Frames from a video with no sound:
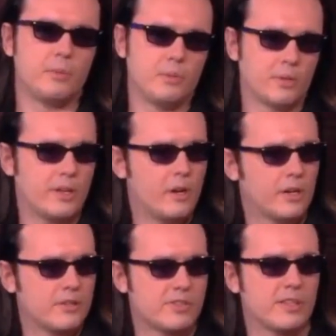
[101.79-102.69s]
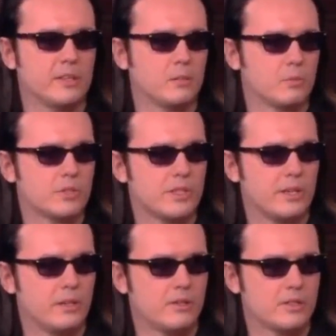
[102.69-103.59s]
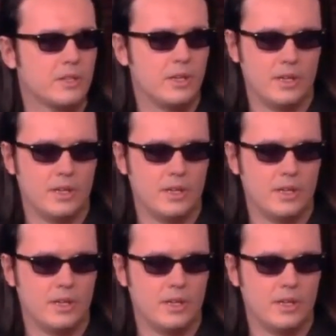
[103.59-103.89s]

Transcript: the people they hung in Salem were Satanists.